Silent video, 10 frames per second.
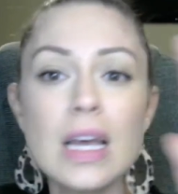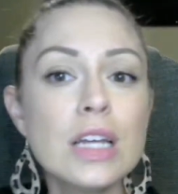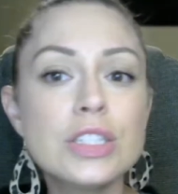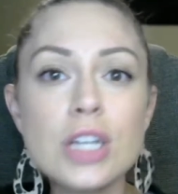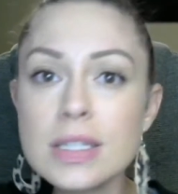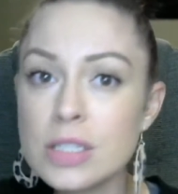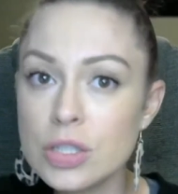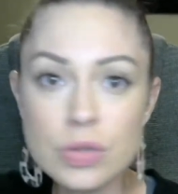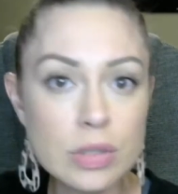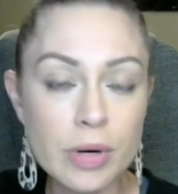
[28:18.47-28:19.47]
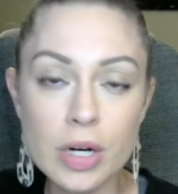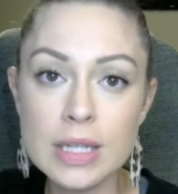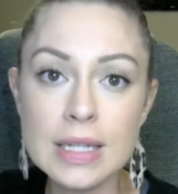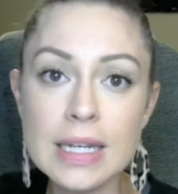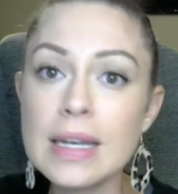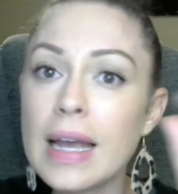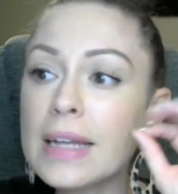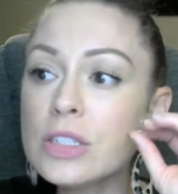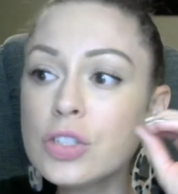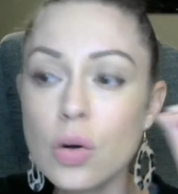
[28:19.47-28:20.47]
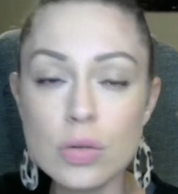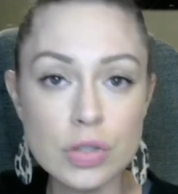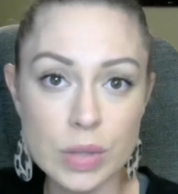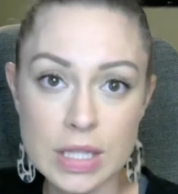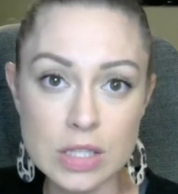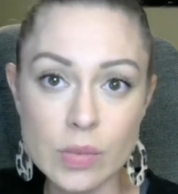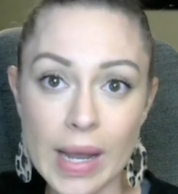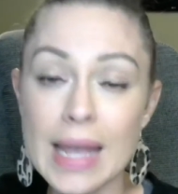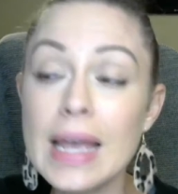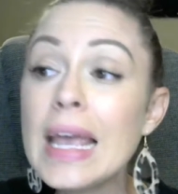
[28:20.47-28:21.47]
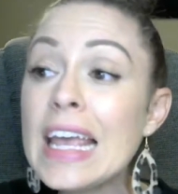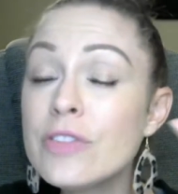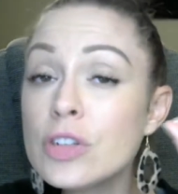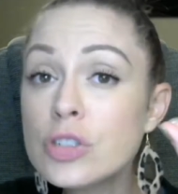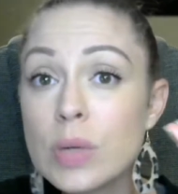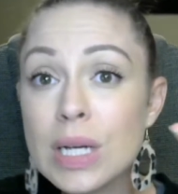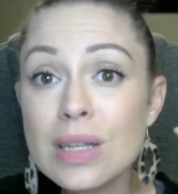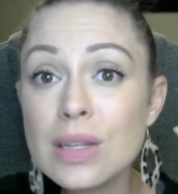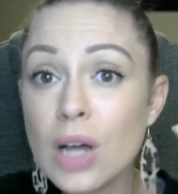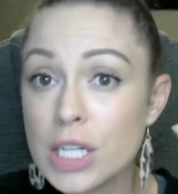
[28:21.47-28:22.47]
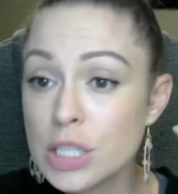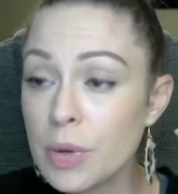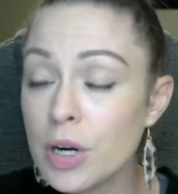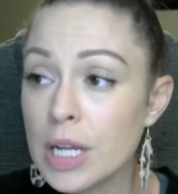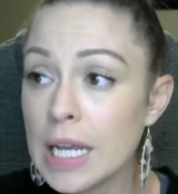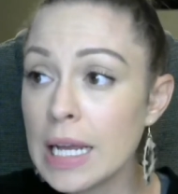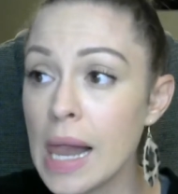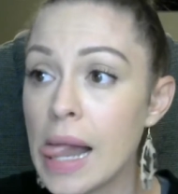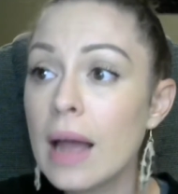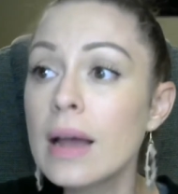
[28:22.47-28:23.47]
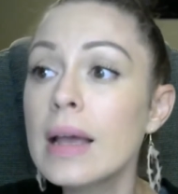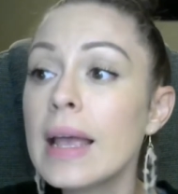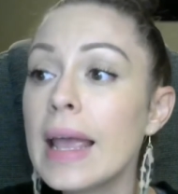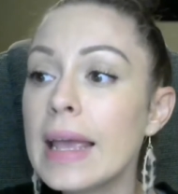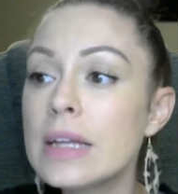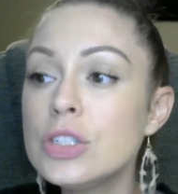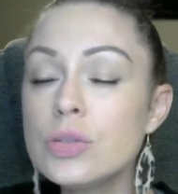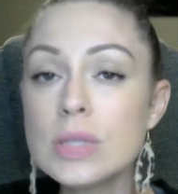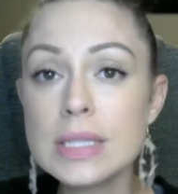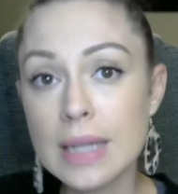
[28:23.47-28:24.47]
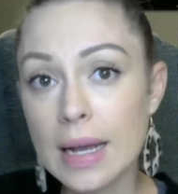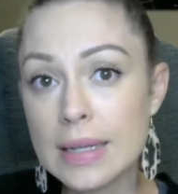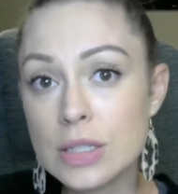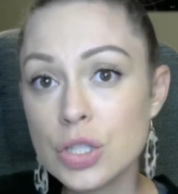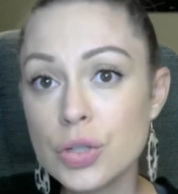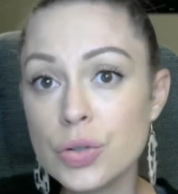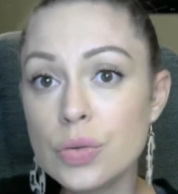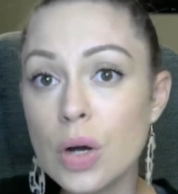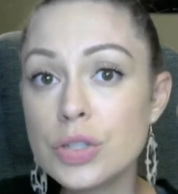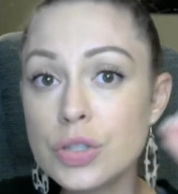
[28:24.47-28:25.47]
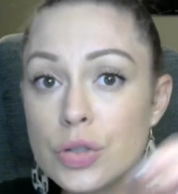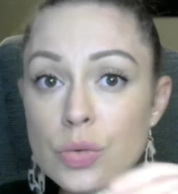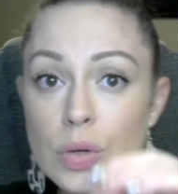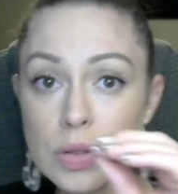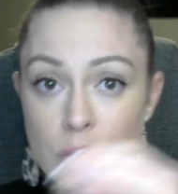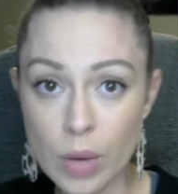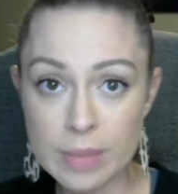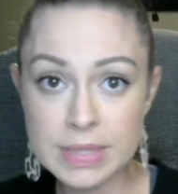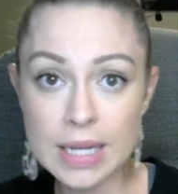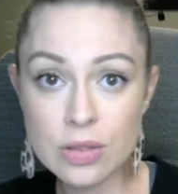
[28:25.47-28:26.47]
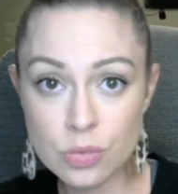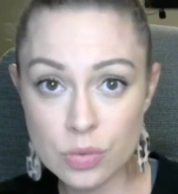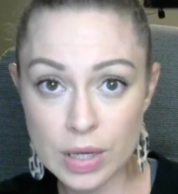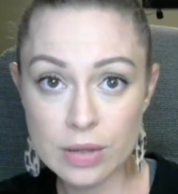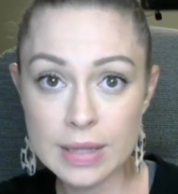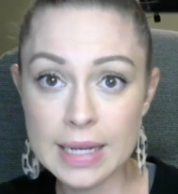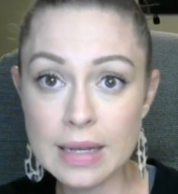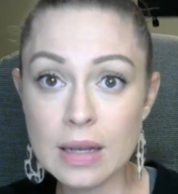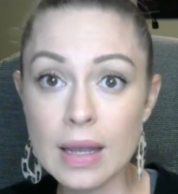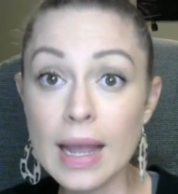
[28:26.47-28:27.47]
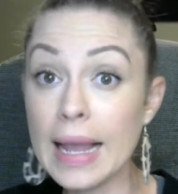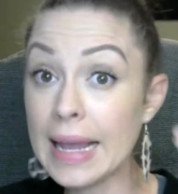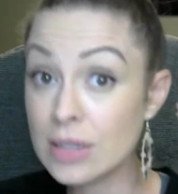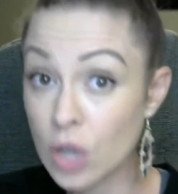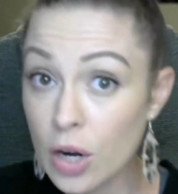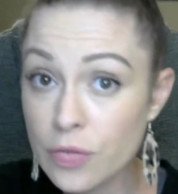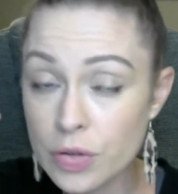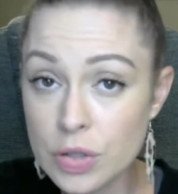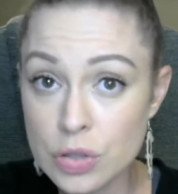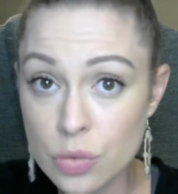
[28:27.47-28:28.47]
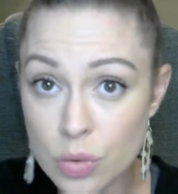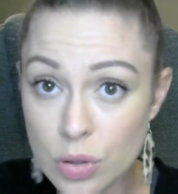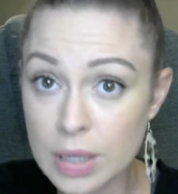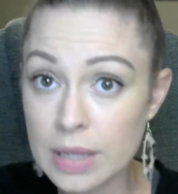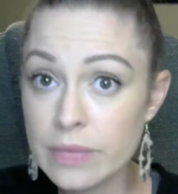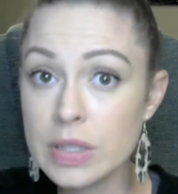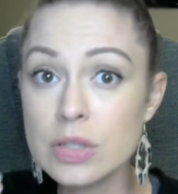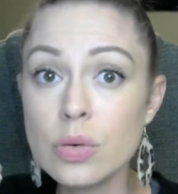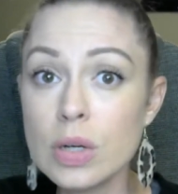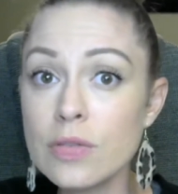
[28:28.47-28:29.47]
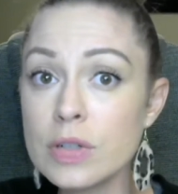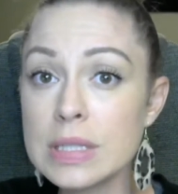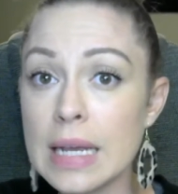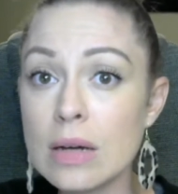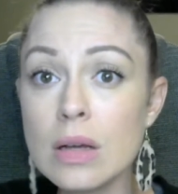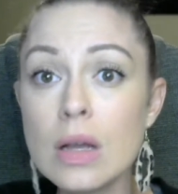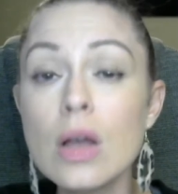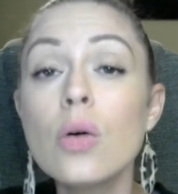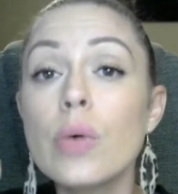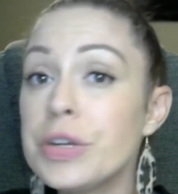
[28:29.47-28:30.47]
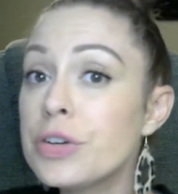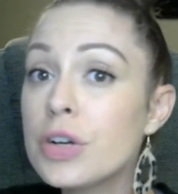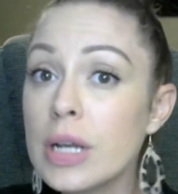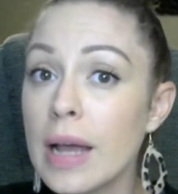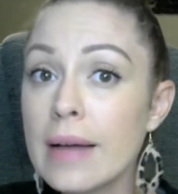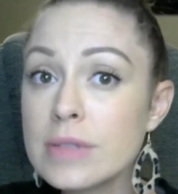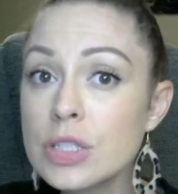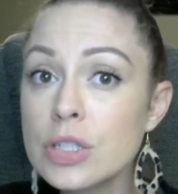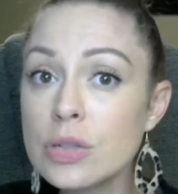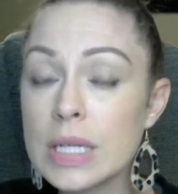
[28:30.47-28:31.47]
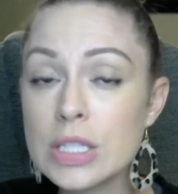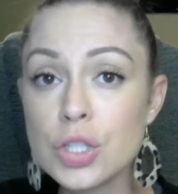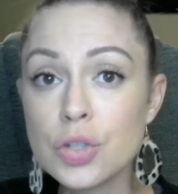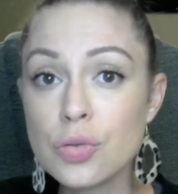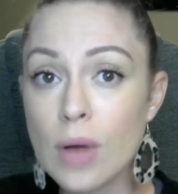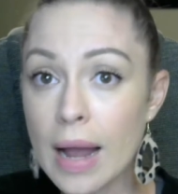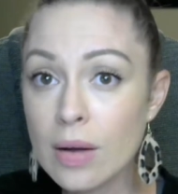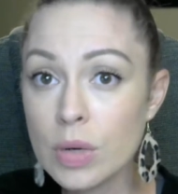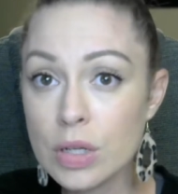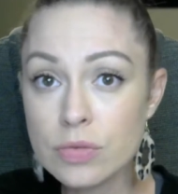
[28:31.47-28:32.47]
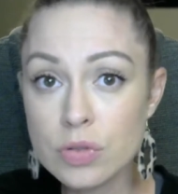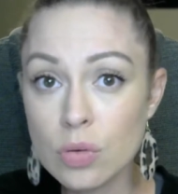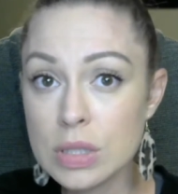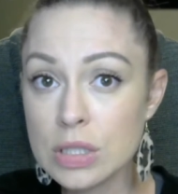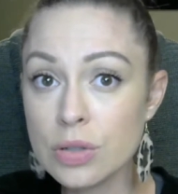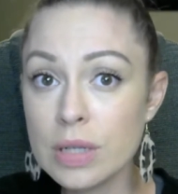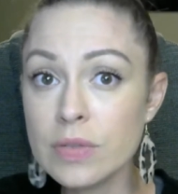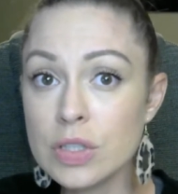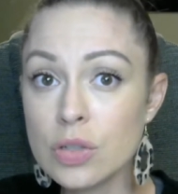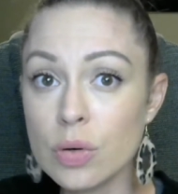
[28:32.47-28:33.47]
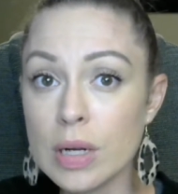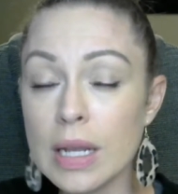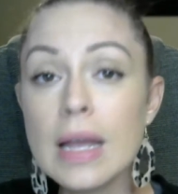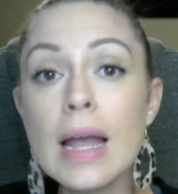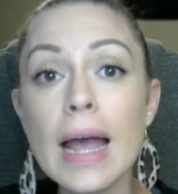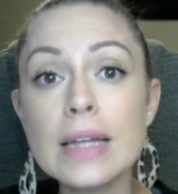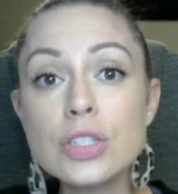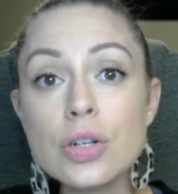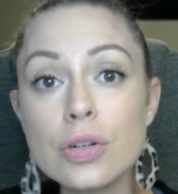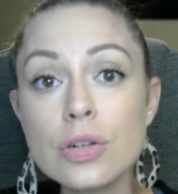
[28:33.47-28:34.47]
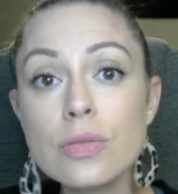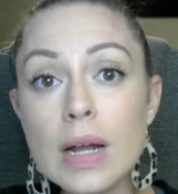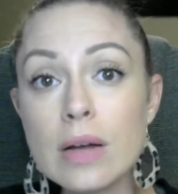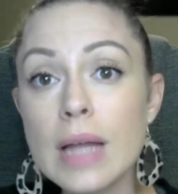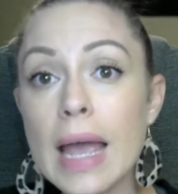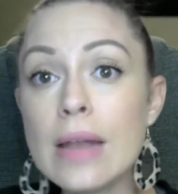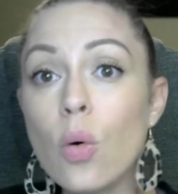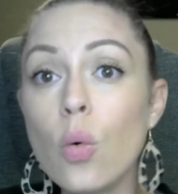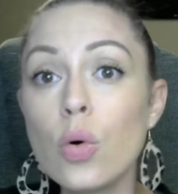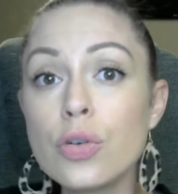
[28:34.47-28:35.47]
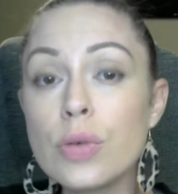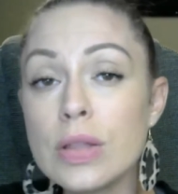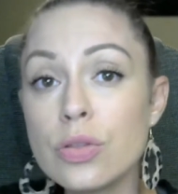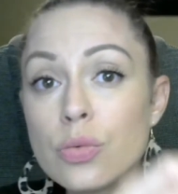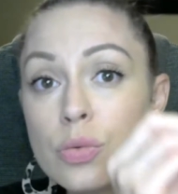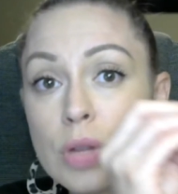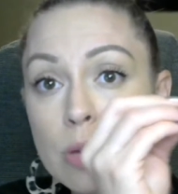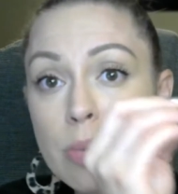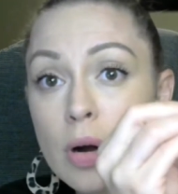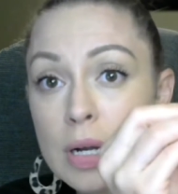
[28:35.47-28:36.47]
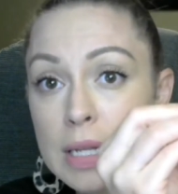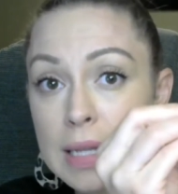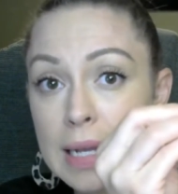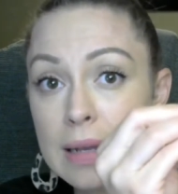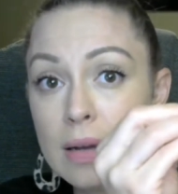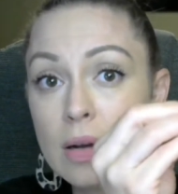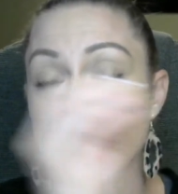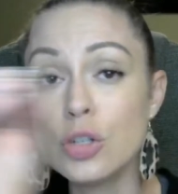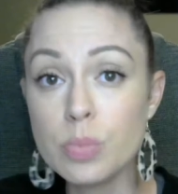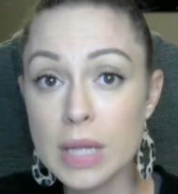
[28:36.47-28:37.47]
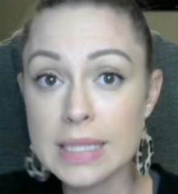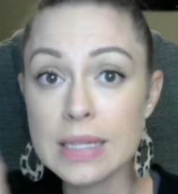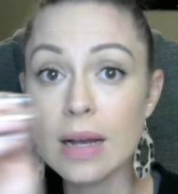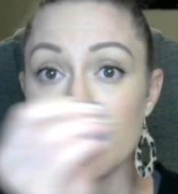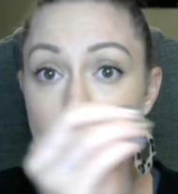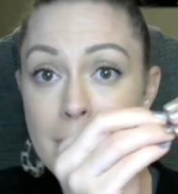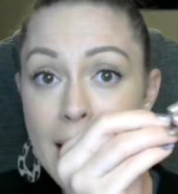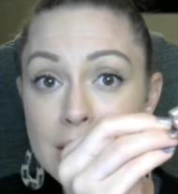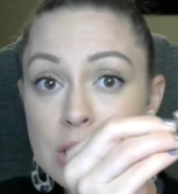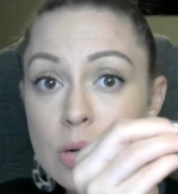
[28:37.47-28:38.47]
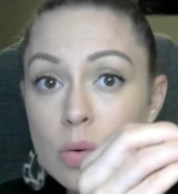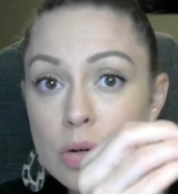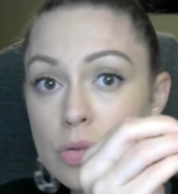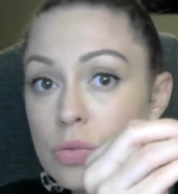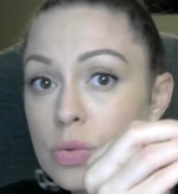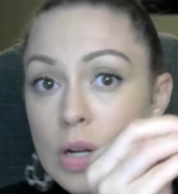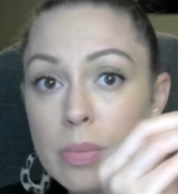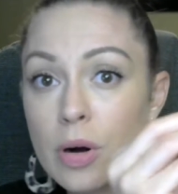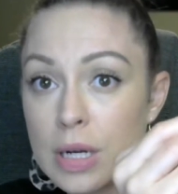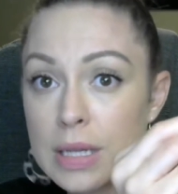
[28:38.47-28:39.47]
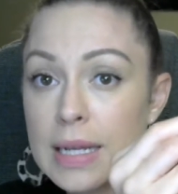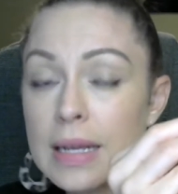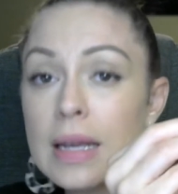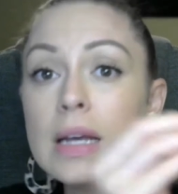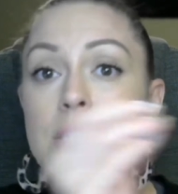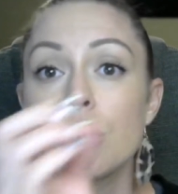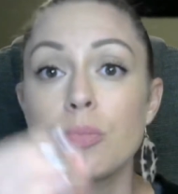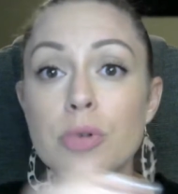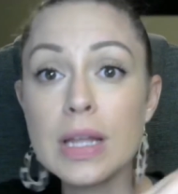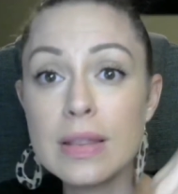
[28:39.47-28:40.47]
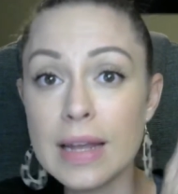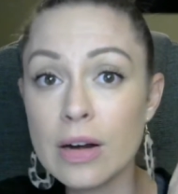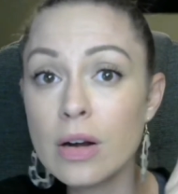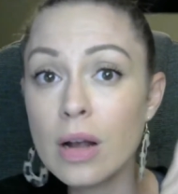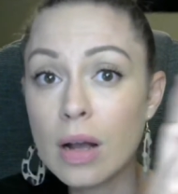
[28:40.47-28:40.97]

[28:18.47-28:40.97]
just use a party link and don't do it this way. If you're doing a launch party and you decide to do the website through their link and offer your inventory for sale, what you're going to have to do is track what you've sold in your inventory and turn around and order it through their party link. You place a matching order through their party link to bring their